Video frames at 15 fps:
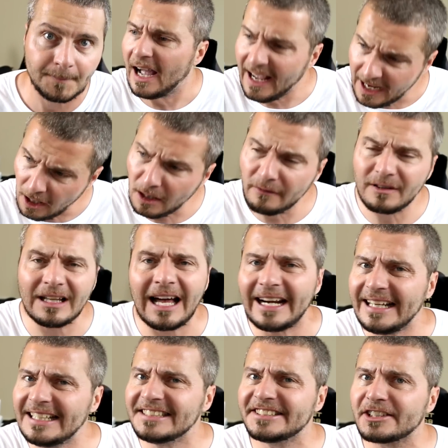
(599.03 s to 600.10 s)
A hell of a
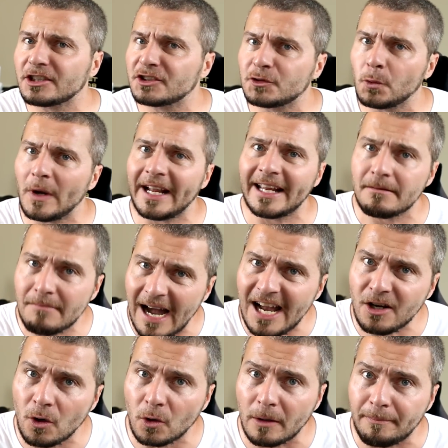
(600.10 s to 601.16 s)
lot easier to swing, in
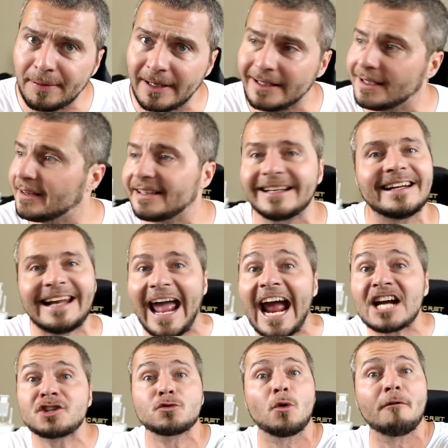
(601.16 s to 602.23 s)
my own opinion, than an
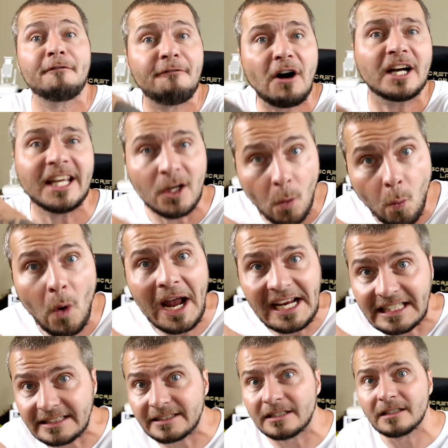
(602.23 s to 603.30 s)
actual fucking
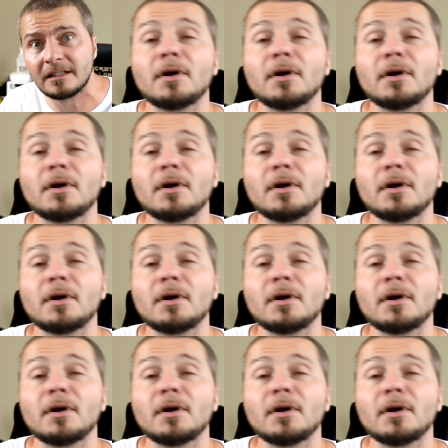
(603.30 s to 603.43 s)
weight.